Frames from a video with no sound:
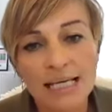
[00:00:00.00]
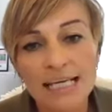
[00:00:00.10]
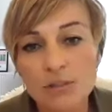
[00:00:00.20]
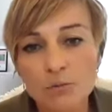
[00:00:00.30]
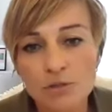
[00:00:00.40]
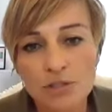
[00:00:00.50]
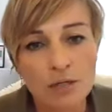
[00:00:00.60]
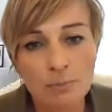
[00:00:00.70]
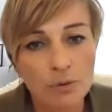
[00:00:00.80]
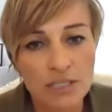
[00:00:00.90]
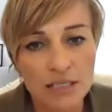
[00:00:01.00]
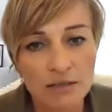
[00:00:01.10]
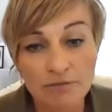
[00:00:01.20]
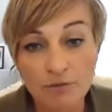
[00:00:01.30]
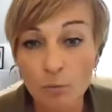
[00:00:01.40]
is also
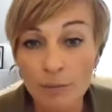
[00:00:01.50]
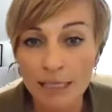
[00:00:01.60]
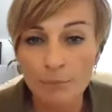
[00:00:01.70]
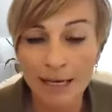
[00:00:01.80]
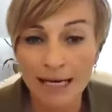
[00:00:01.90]
putting £4 million